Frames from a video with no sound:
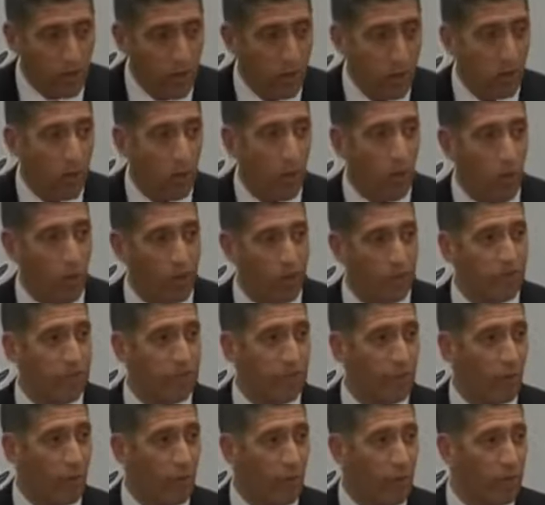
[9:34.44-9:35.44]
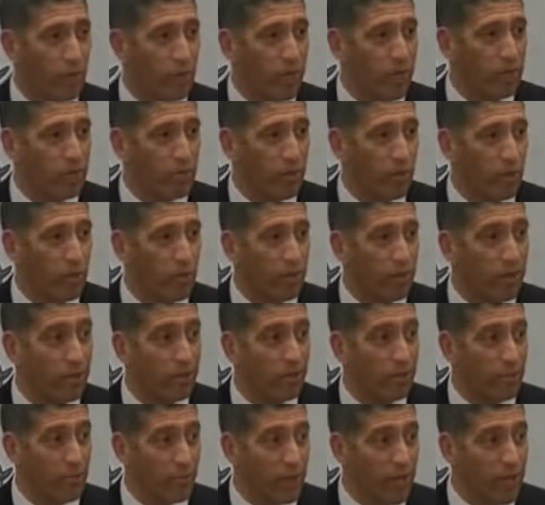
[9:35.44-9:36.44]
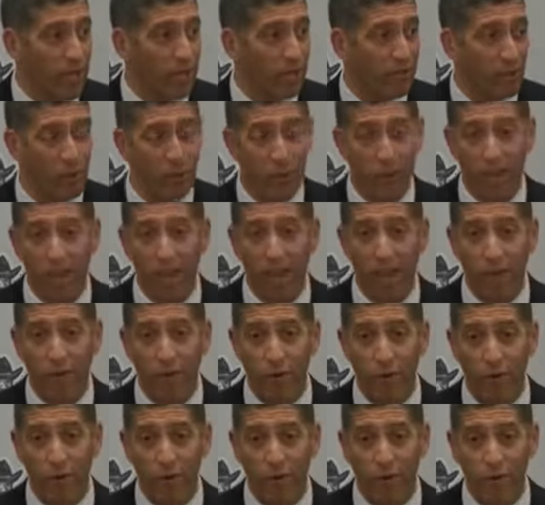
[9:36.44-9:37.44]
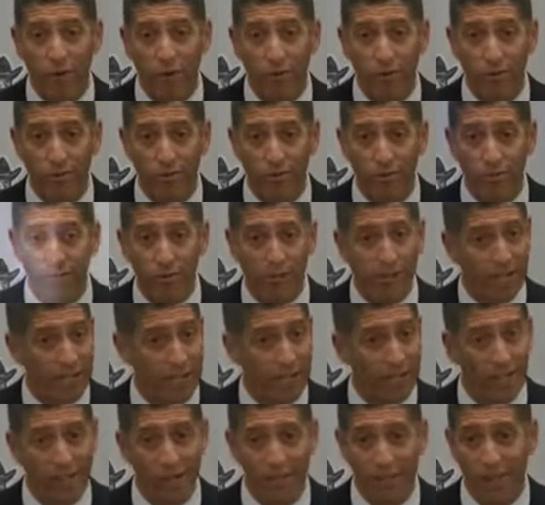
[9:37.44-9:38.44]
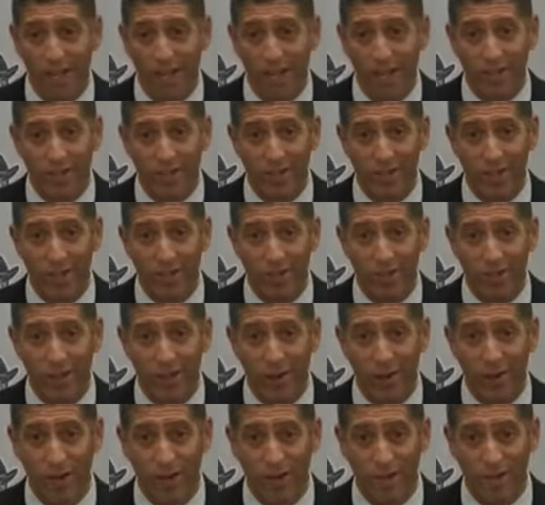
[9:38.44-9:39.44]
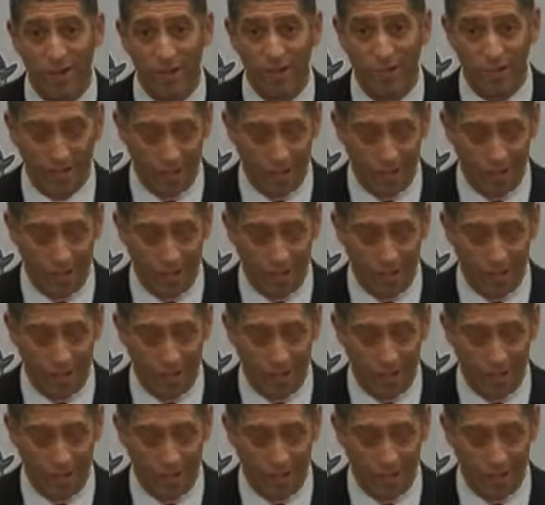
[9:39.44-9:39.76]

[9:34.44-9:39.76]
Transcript: One of the former baseball players may have quit halfway through. But Gail, I'm not going to say who that was. Okay?